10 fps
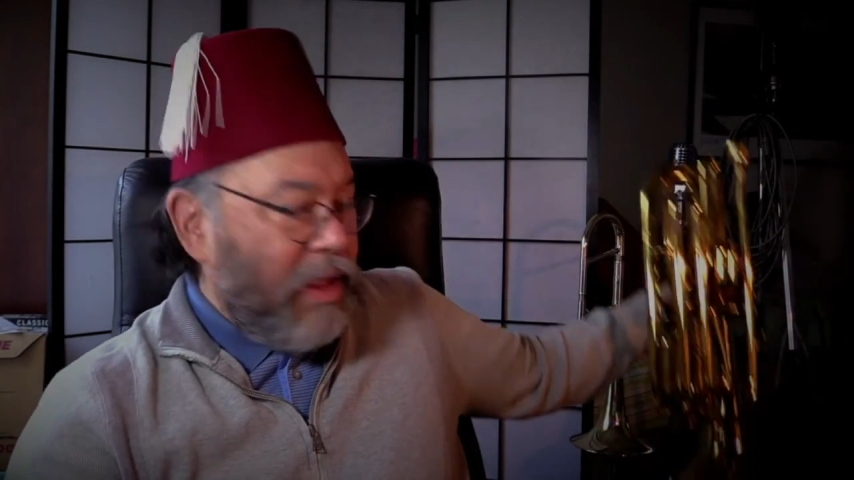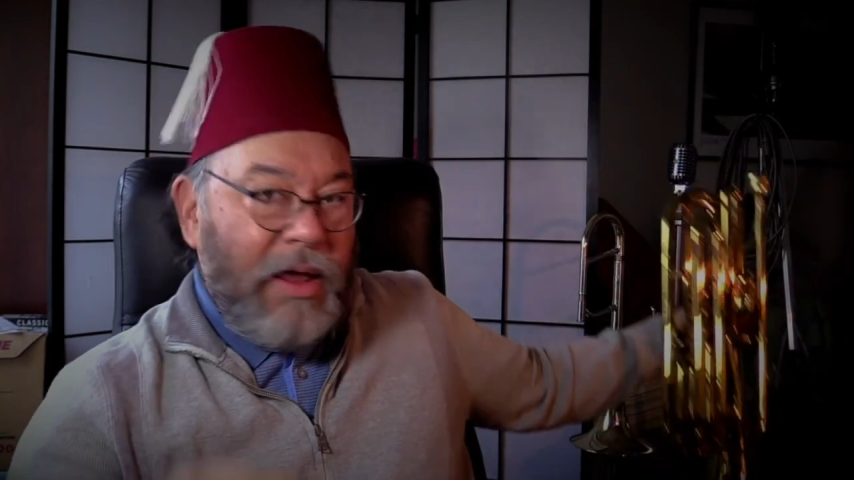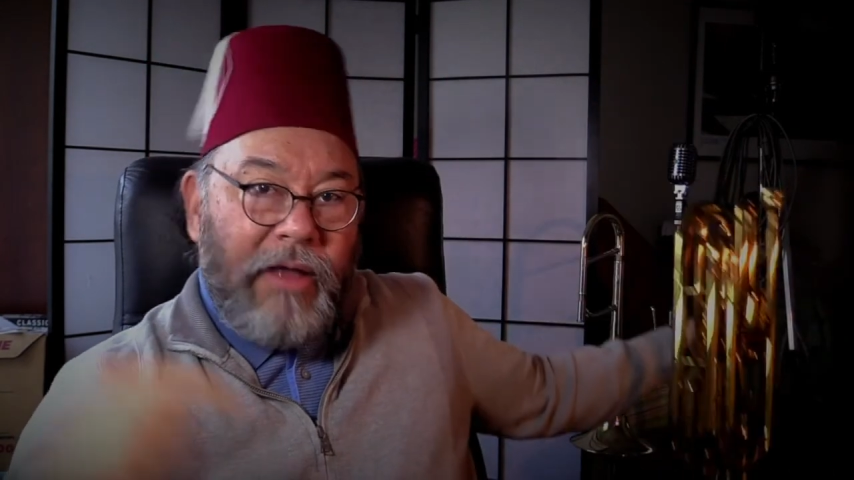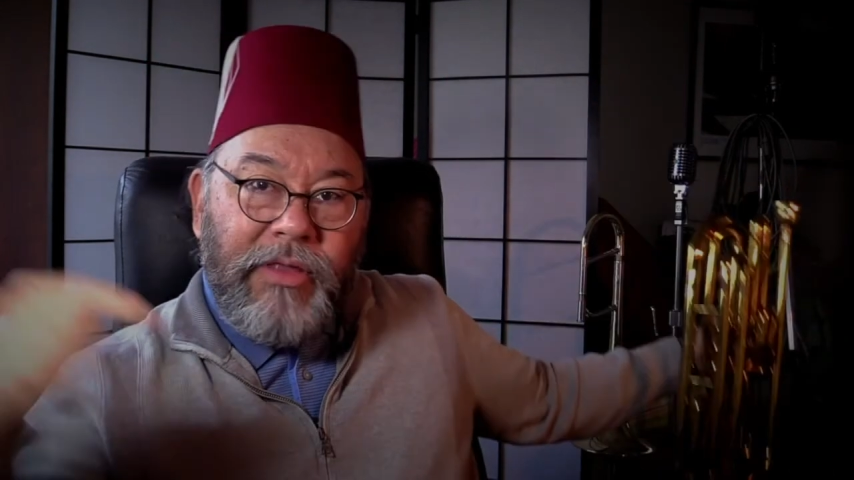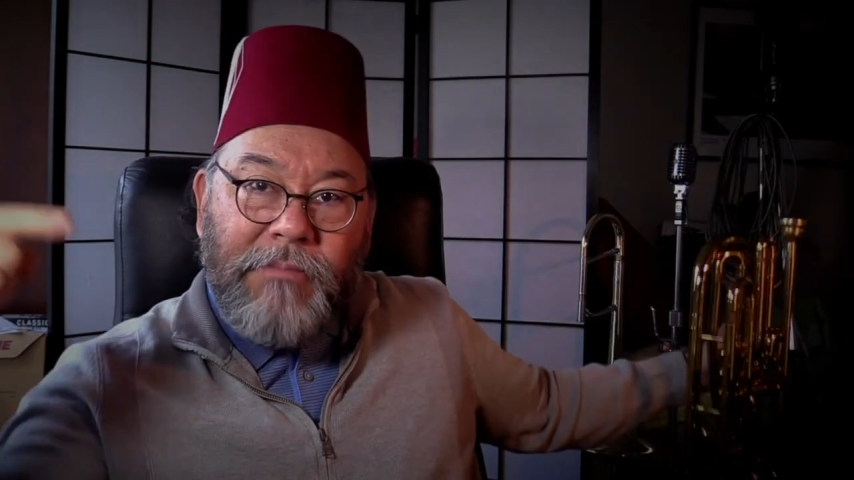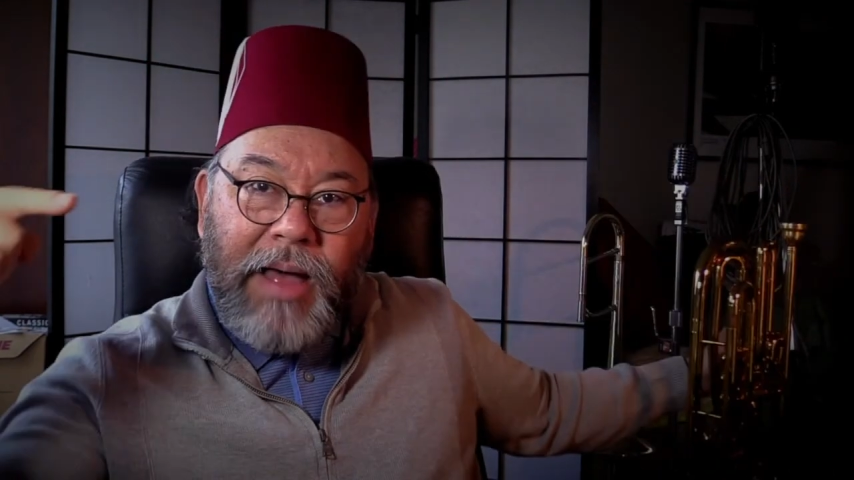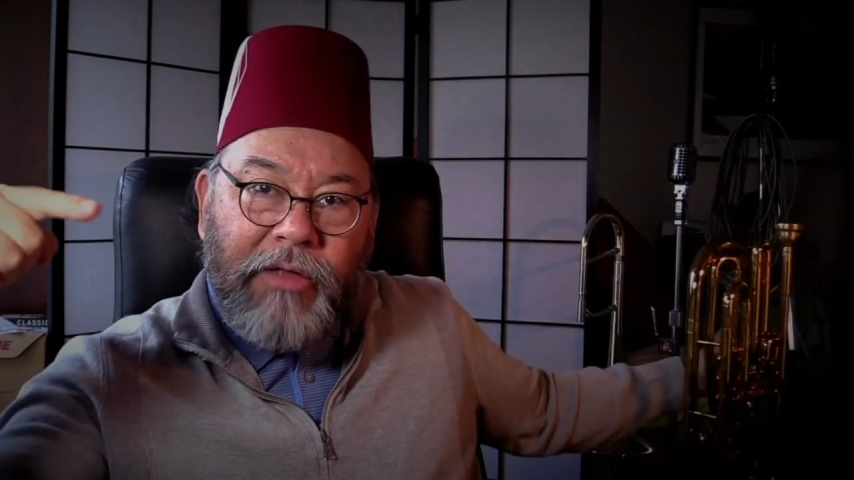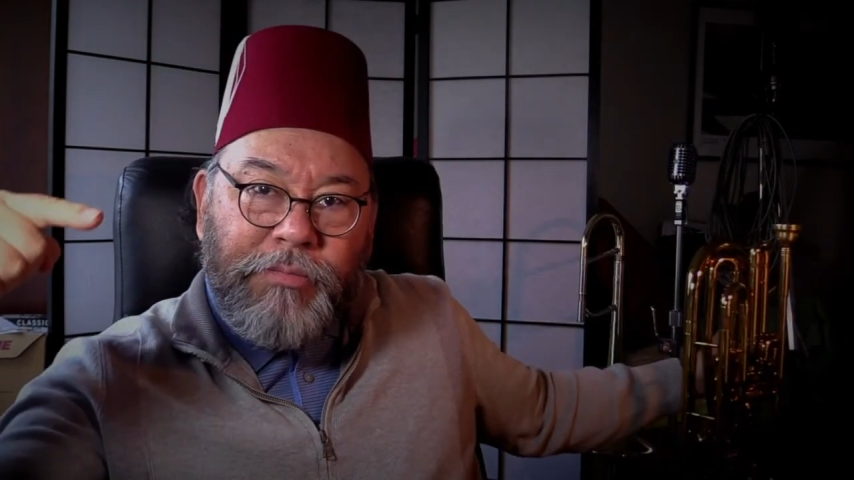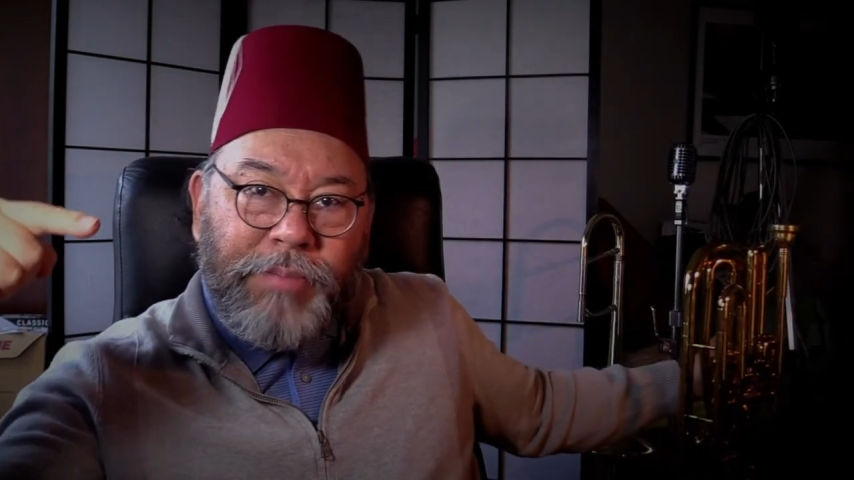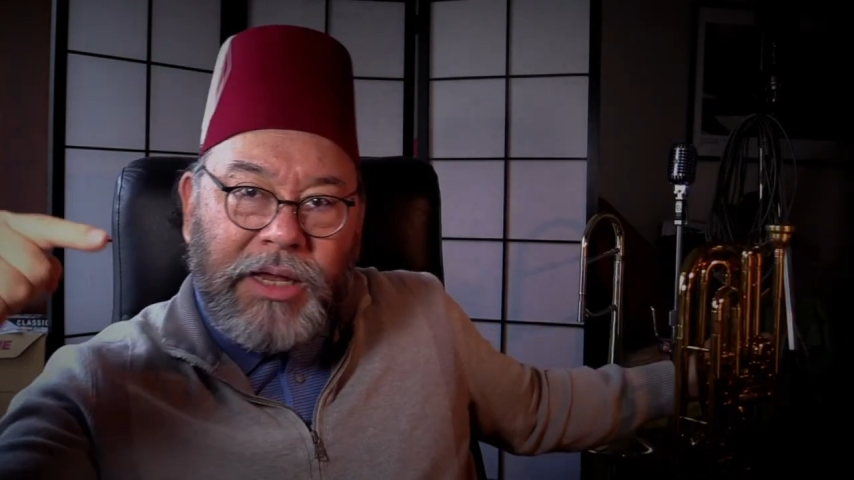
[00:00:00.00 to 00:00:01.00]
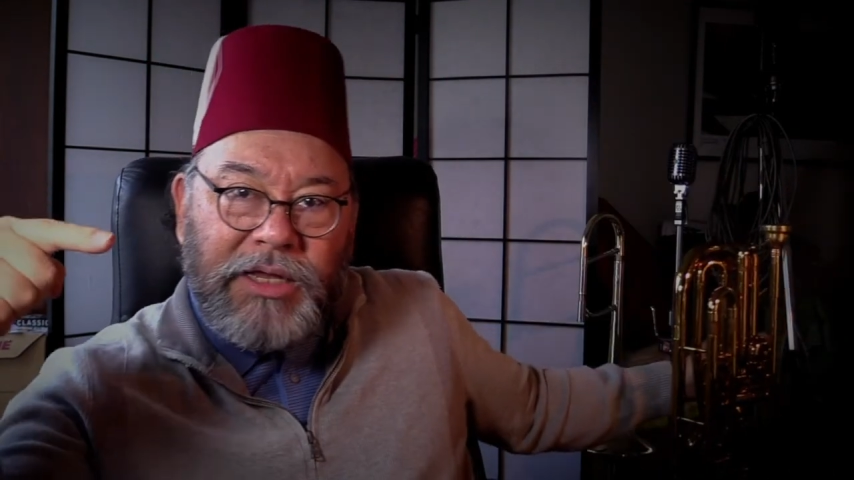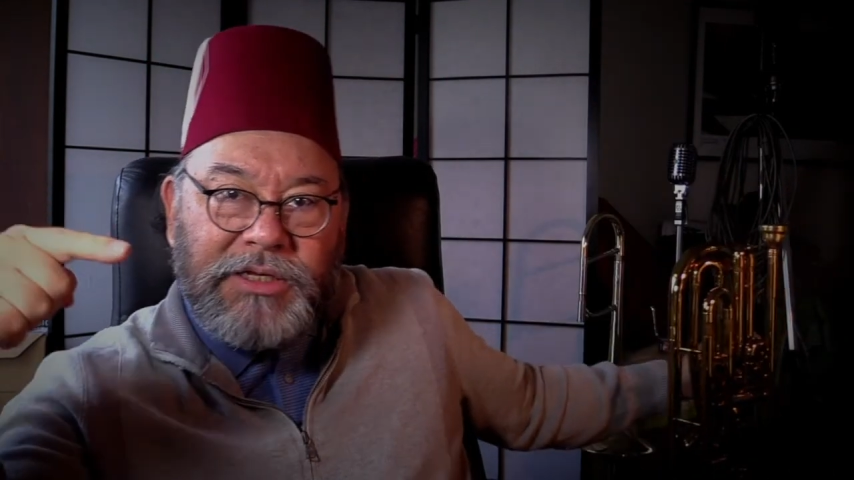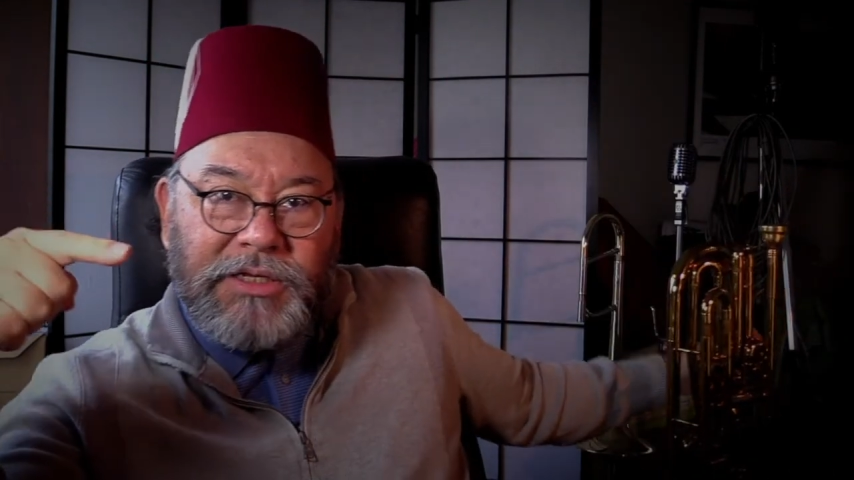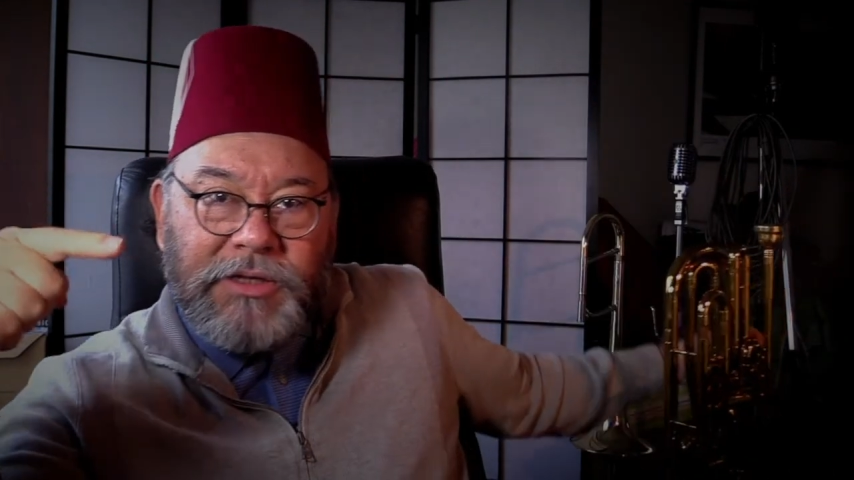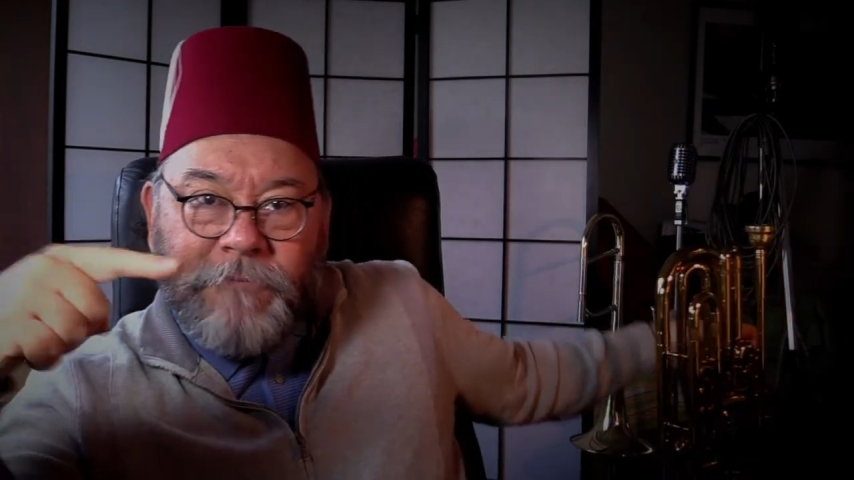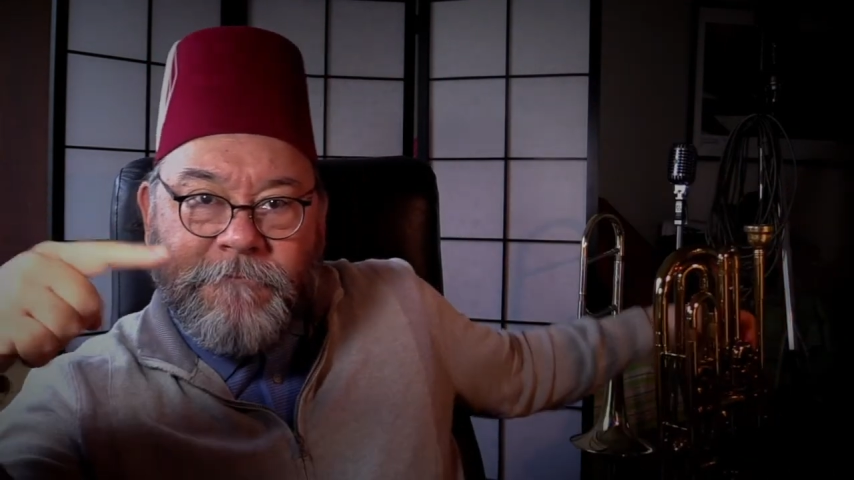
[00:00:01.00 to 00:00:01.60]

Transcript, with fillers: and the mouthpiece